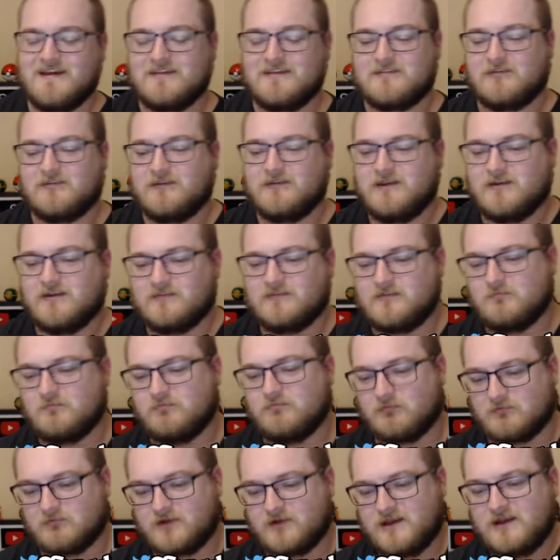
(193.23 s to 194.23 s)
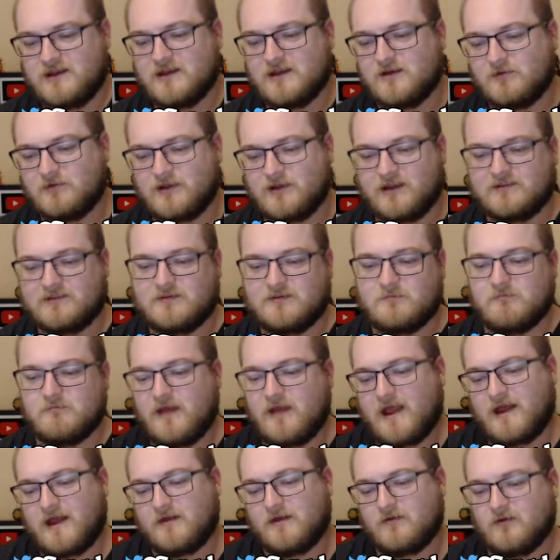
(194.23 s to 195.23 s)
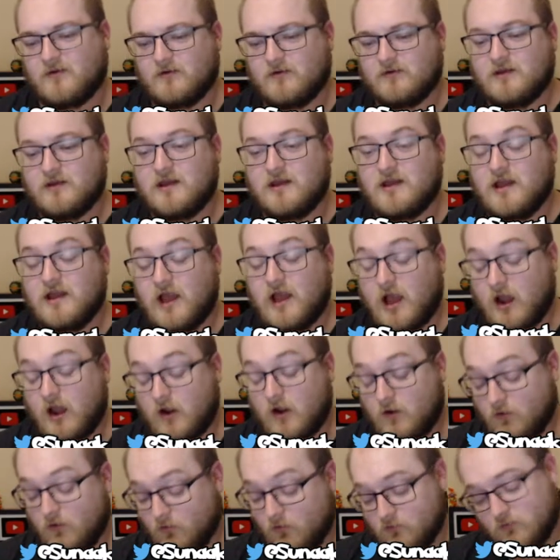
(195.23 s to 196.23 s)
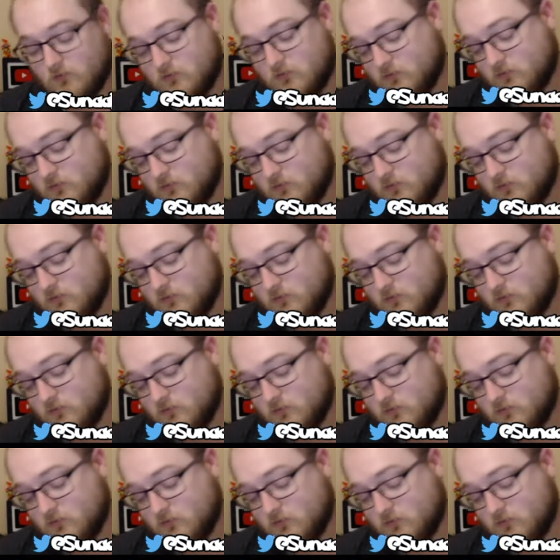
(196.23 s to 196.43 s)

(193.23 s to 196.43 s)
so leader Sabrina would like to battle. Oh,